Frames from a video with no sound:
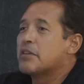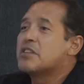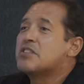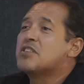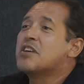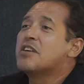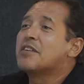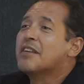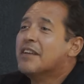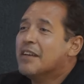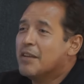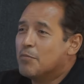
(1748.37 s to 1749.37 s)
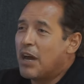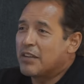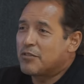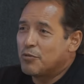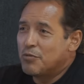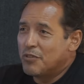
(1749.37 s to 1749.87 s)
This year,
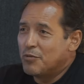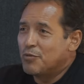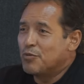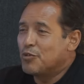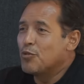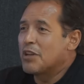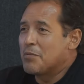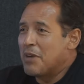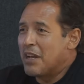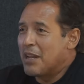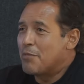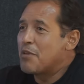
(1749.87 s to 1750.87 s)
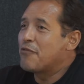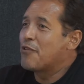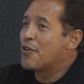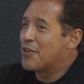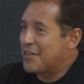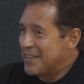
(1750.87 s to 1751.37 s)
back to Guatemala
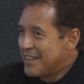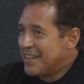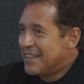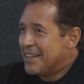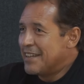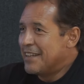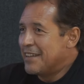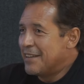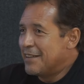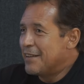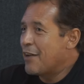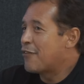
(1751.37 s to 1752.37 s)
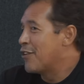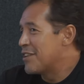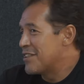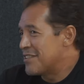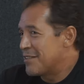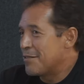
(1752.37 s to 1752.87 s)
before La
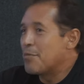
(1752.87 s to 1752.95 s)
Flores,